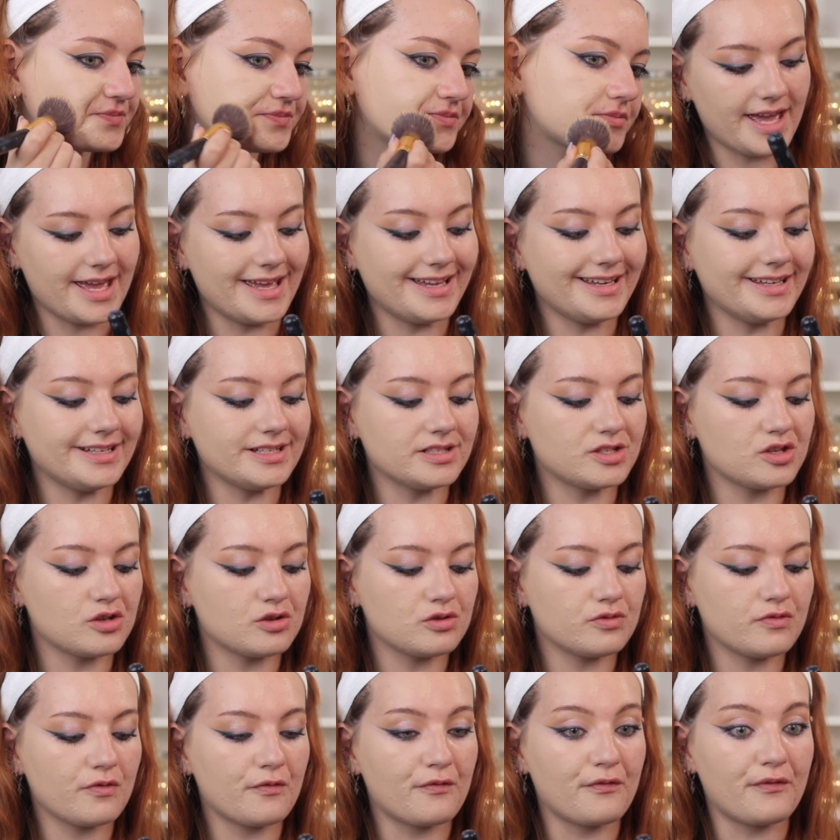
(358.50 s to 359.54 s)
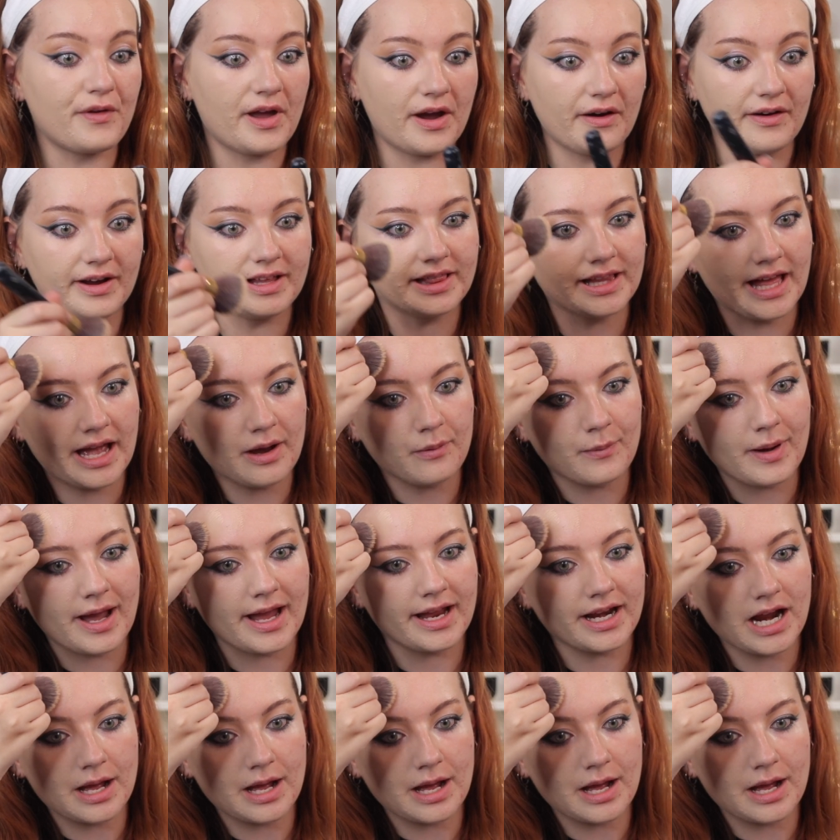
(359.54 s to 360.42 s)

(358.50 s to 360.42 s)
It is very lightweight.